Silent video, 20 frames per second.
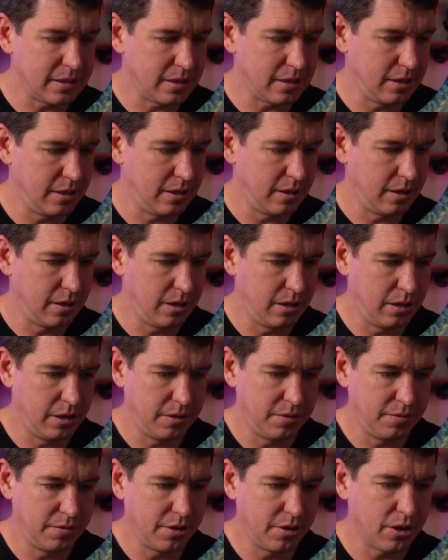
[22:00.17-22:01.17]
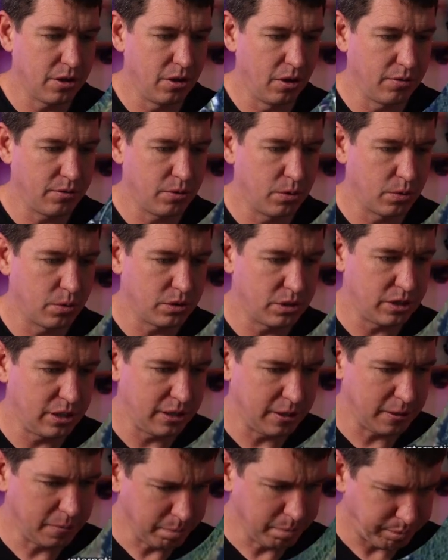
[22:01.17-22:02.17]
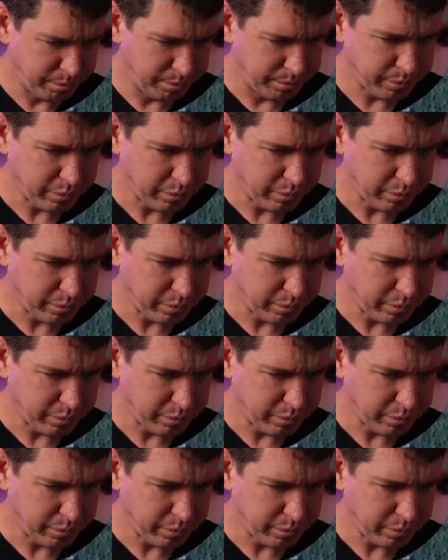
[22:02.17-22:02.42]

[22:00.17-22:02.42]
of the golf course here.